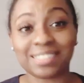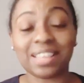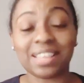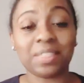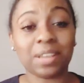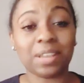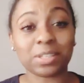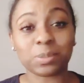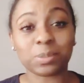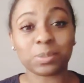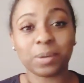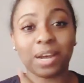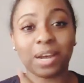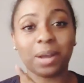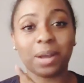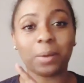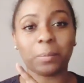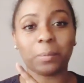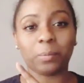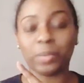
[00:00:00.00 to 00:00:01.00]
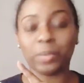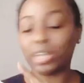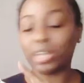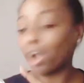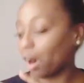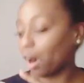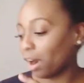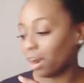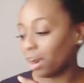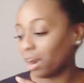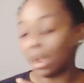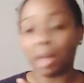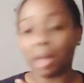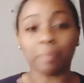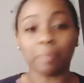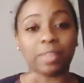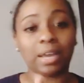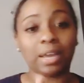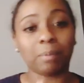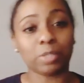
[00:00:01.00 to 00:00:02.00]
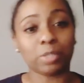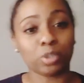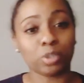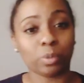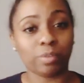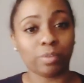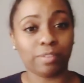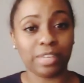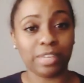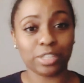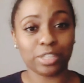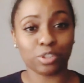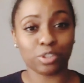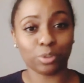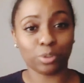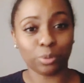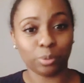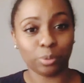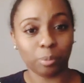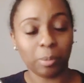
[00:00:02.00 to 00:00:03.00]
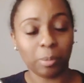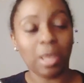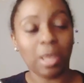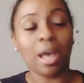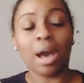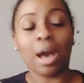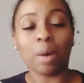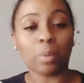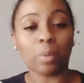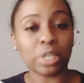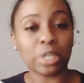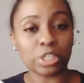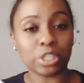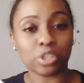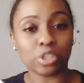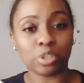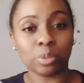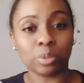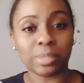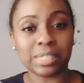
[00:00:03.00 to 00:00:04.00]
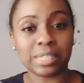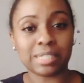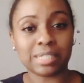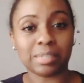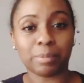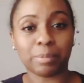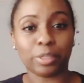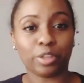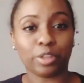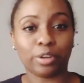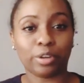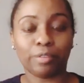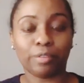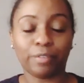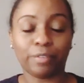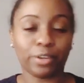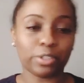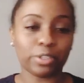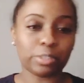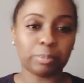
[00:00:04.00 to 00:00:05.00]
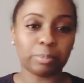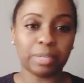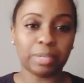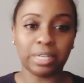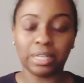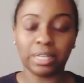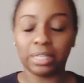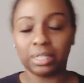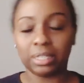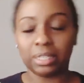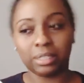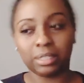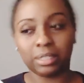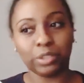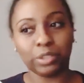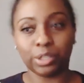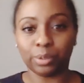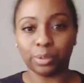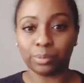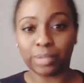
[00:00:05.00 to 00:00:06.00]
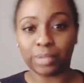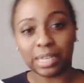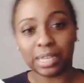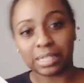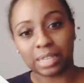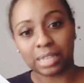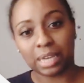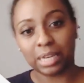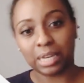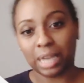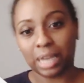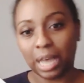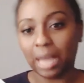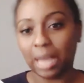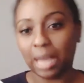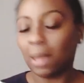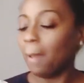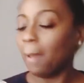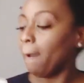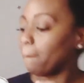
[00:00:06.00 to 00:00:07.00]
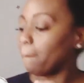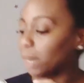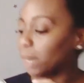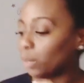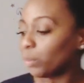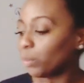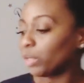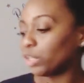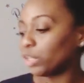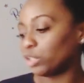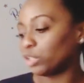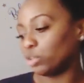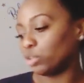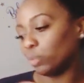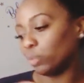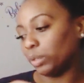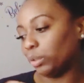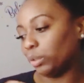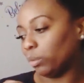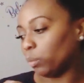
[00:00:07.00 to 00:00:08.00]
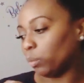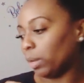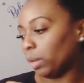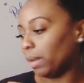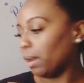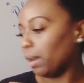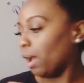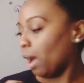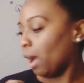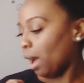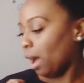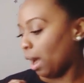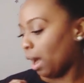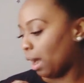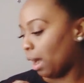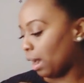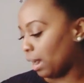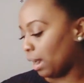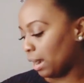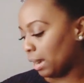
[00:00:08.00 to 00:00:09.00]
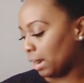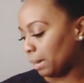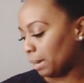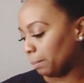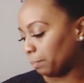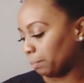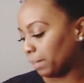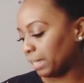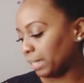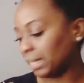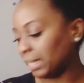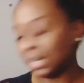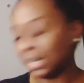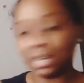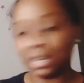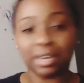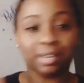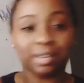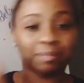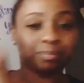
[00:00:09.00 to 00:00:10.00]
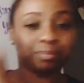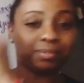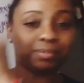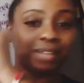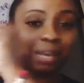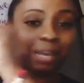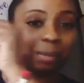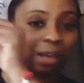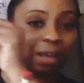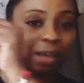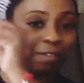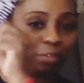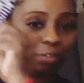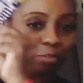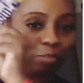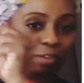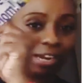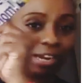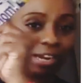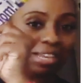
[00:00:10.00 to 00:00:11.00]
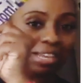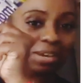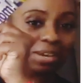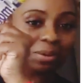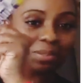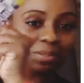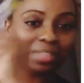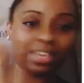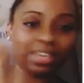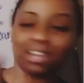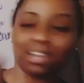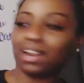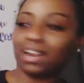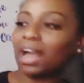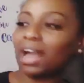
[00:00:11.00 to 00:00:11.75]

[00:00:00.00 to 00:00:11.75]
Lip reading: And that's why I think I'm going to do it via Zoom. I wanted to do it December 31st, but, you know, things kind of got, but we're going to do a new one. But yeah, I've had the radio there.